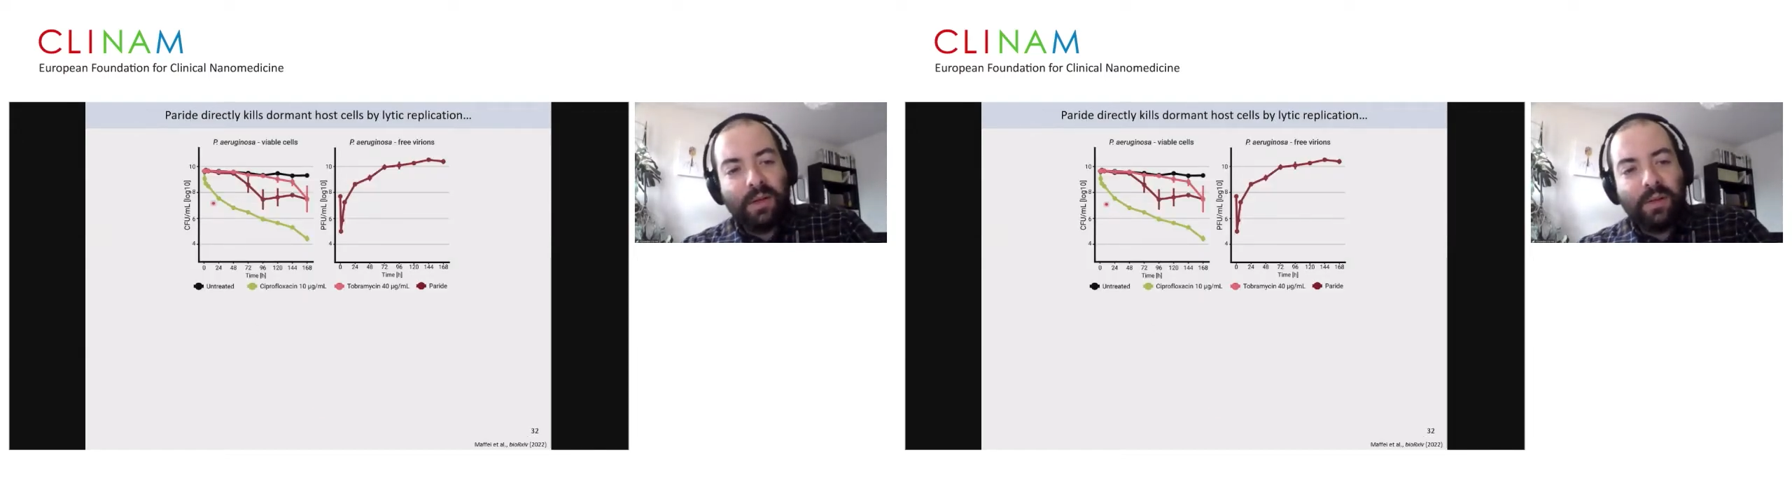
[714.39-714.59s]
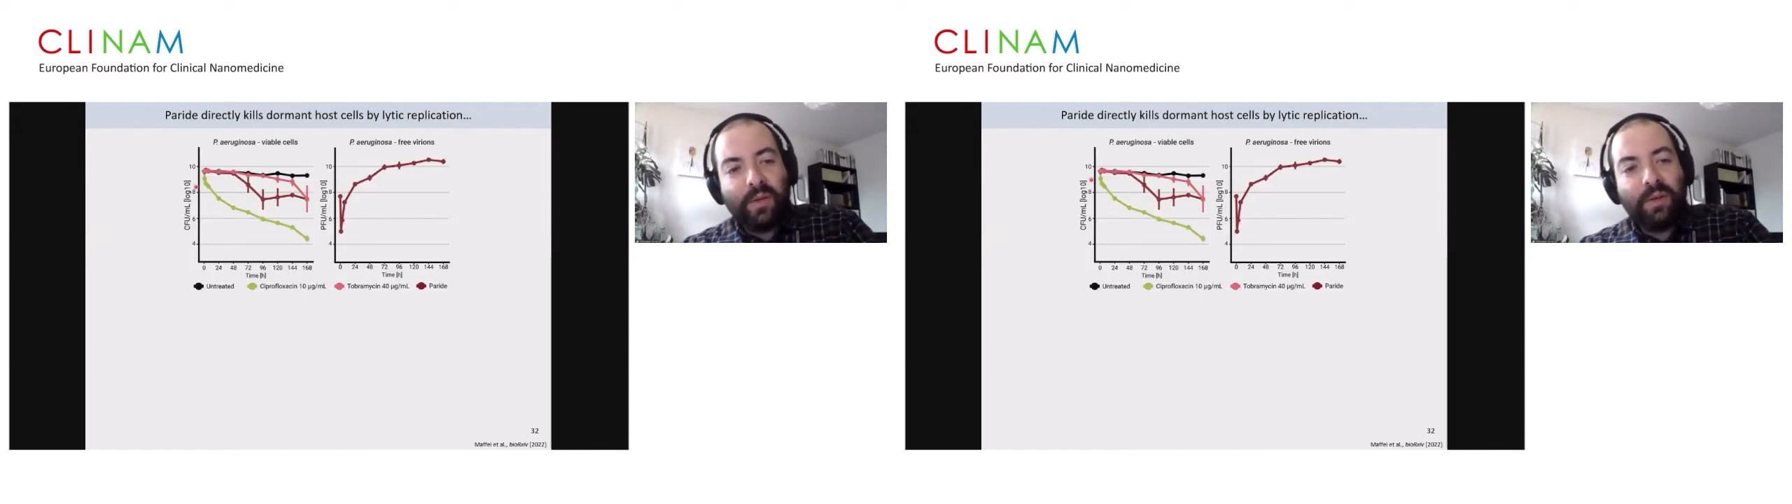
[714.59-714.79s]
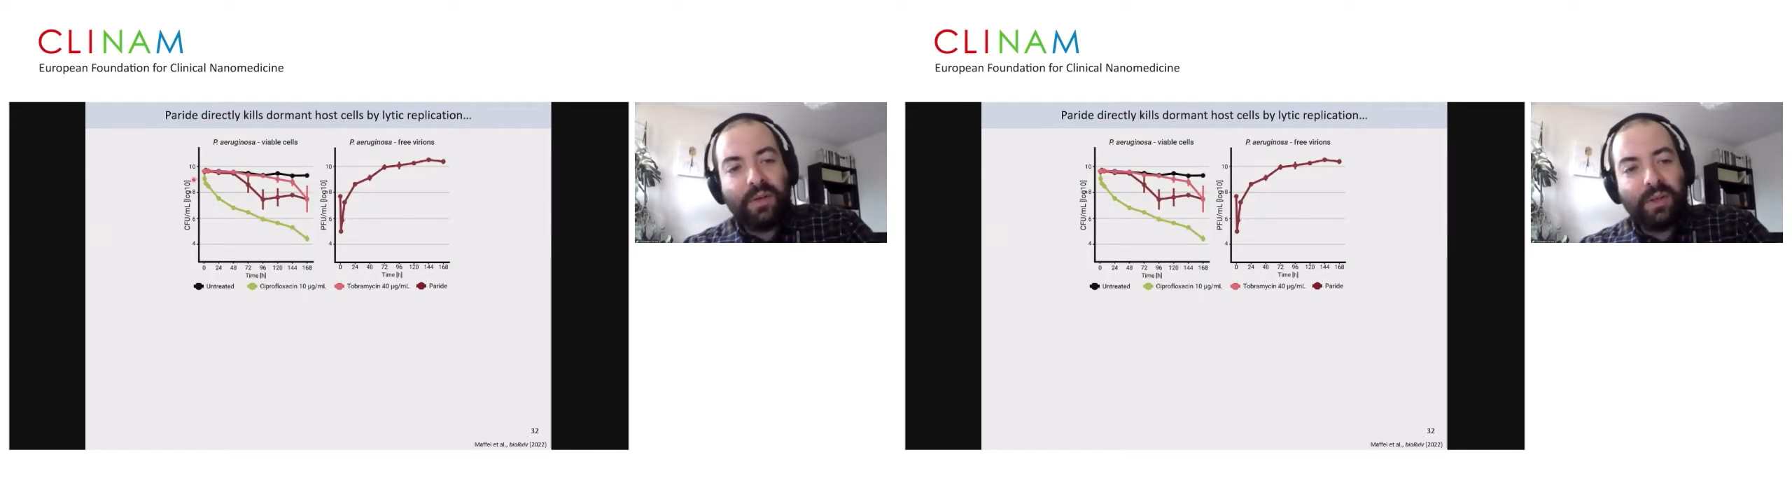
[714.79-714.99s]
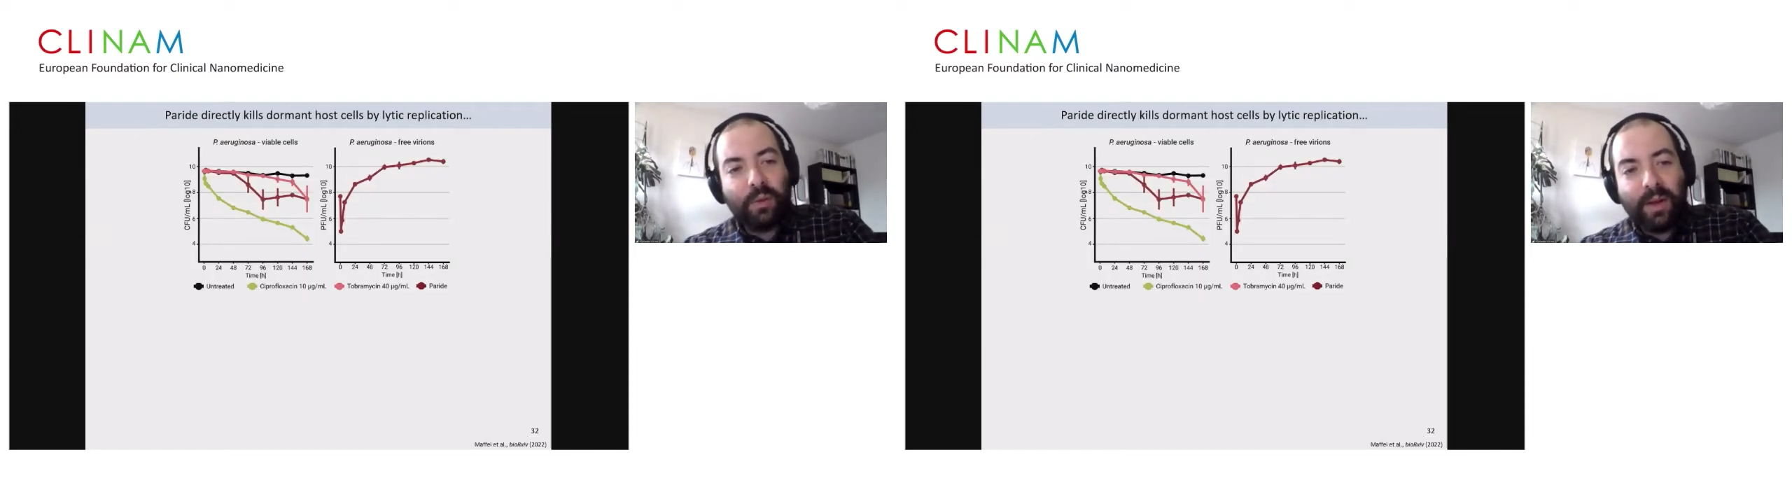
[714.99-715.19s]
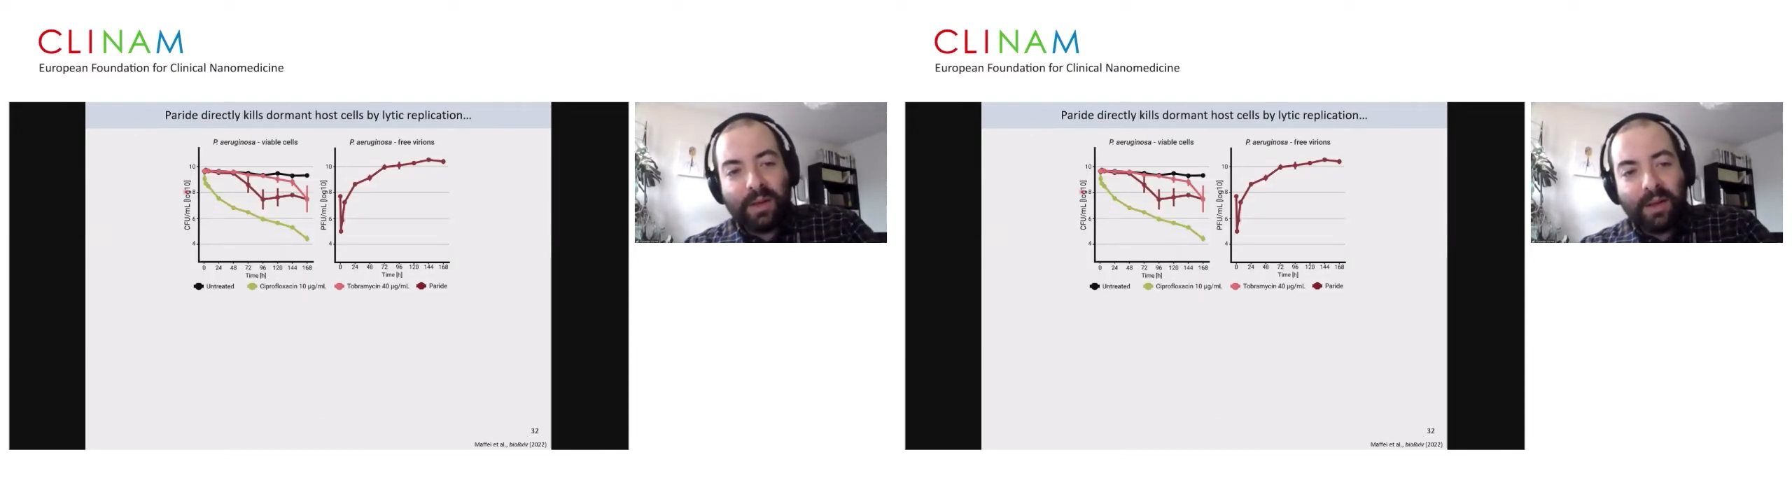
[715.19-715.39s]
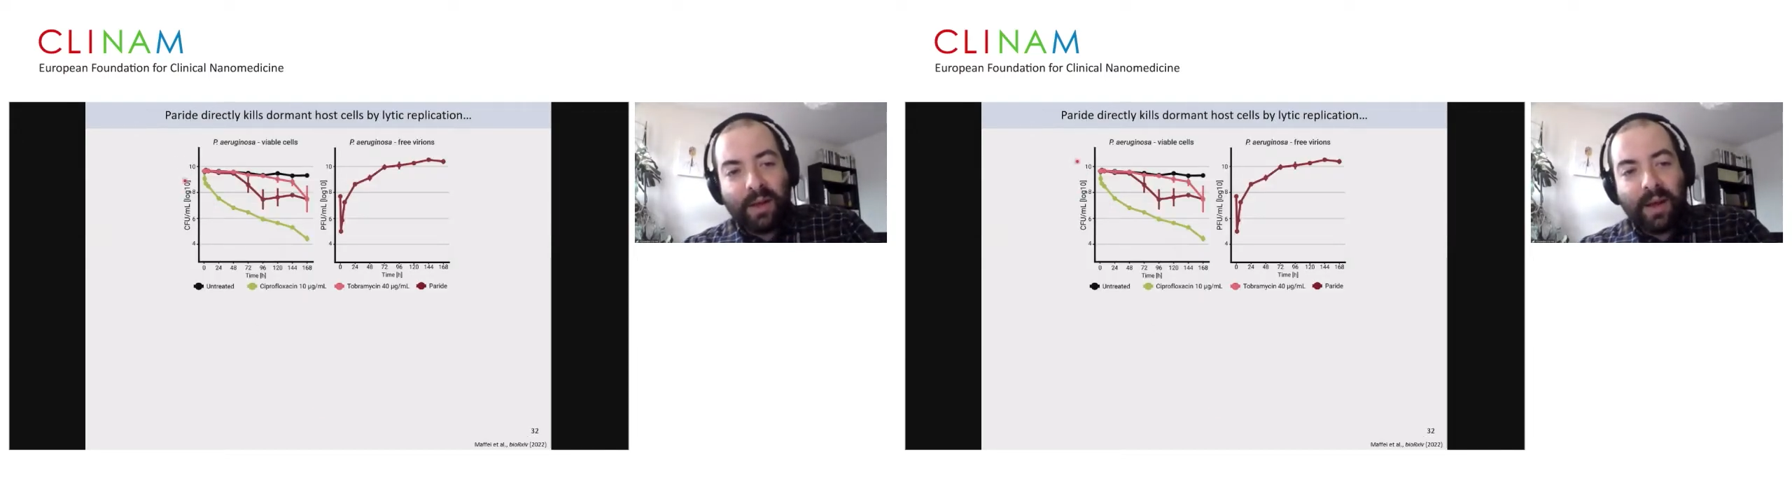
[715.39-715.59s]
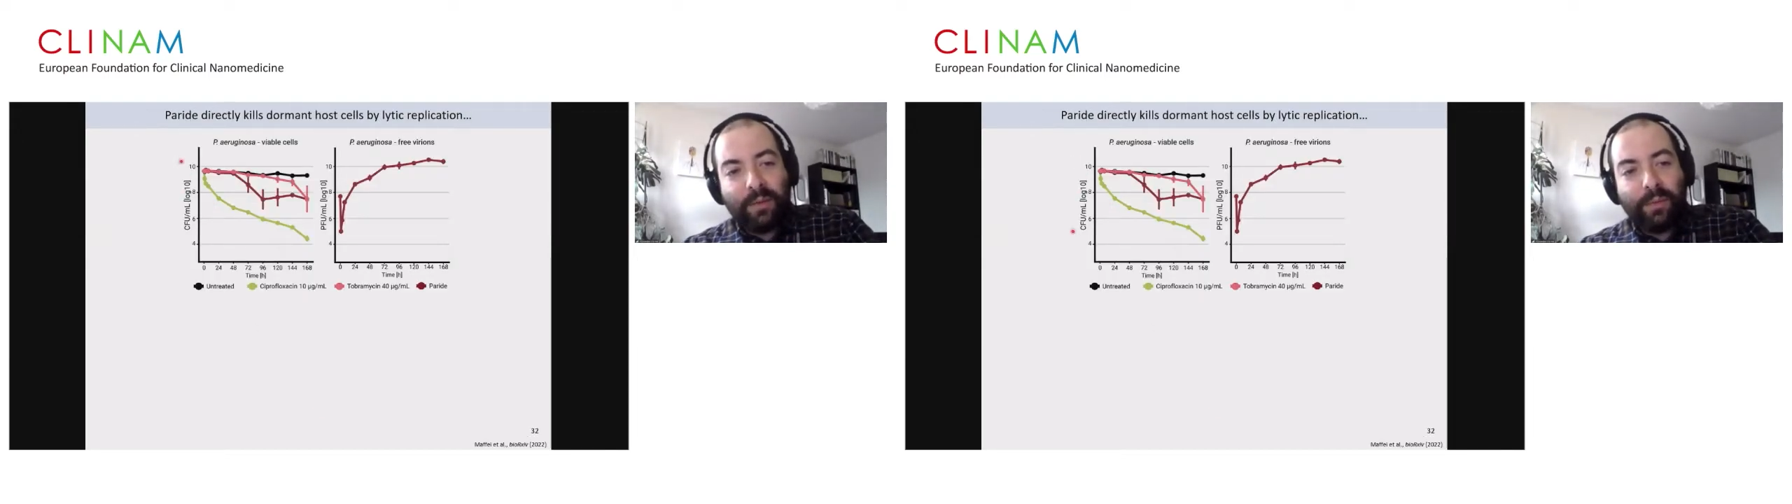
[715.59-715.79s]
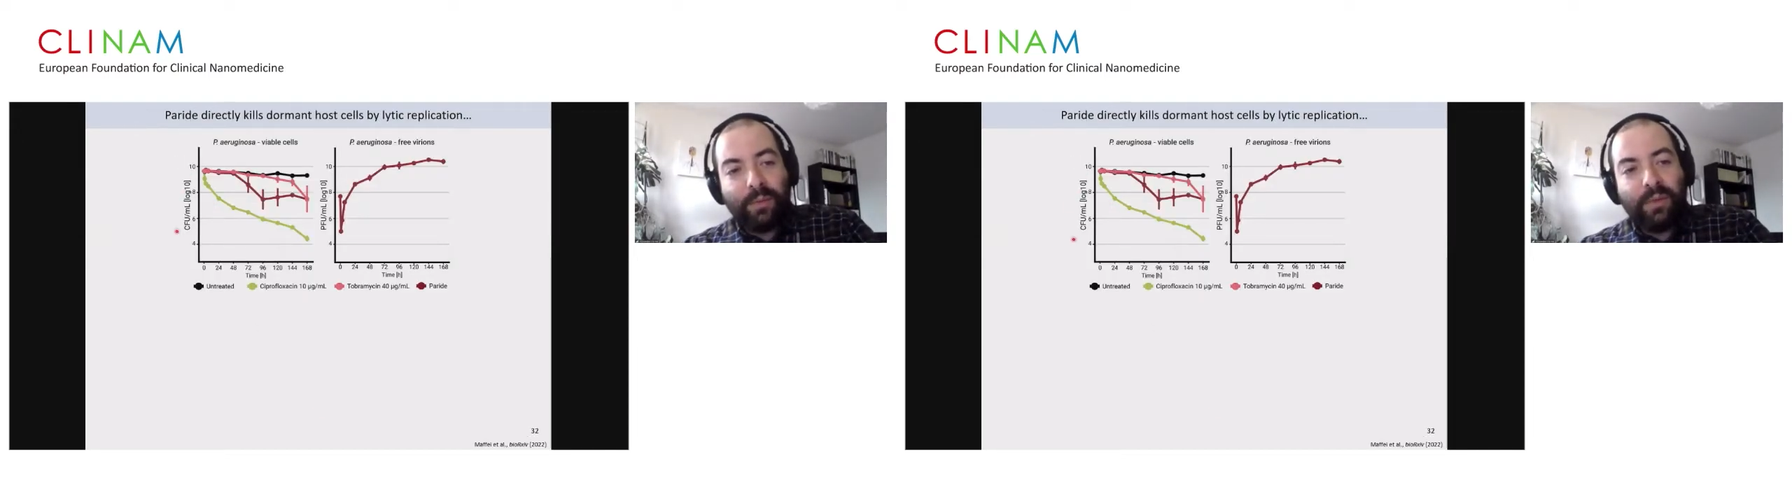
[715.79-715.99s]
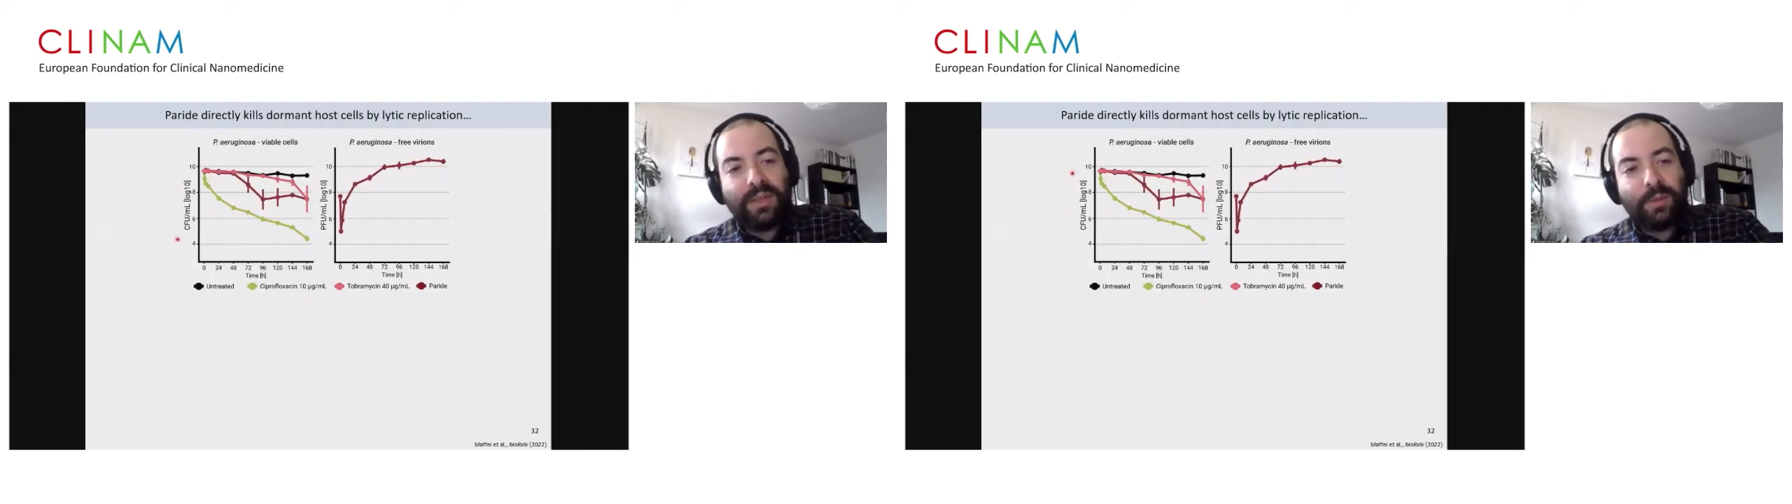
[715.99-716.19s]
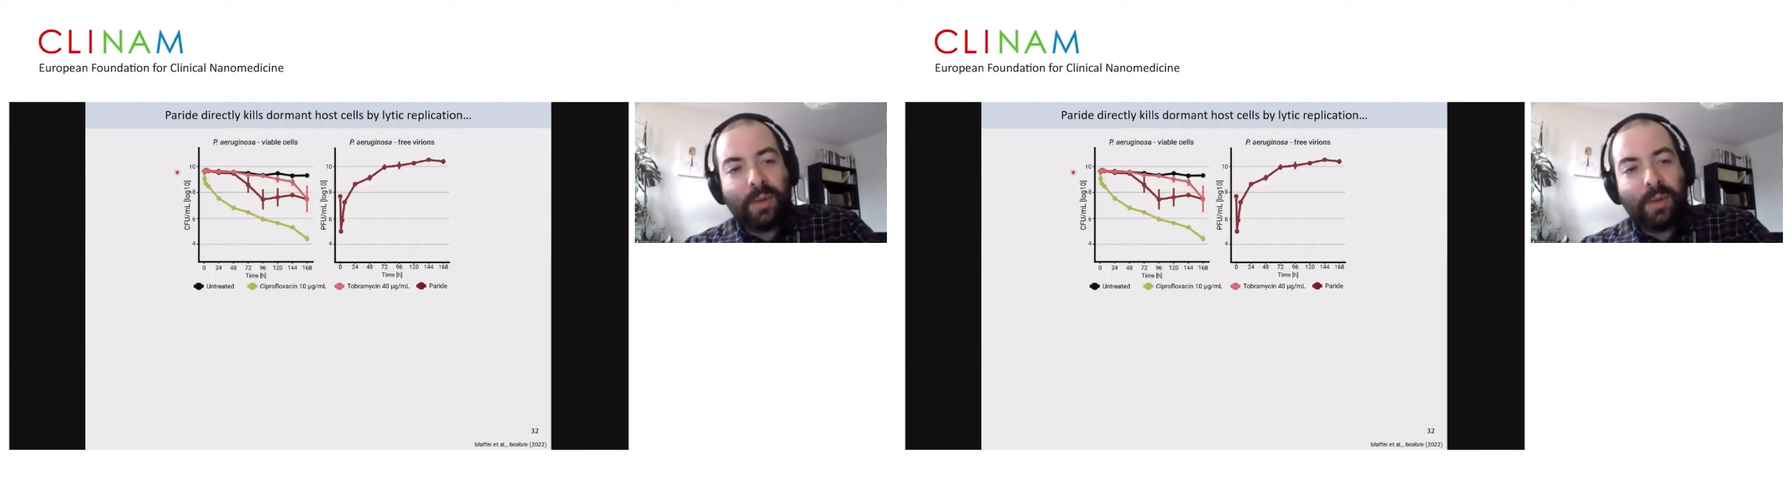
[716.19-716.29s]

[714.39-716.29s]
to very quickly guide you through this,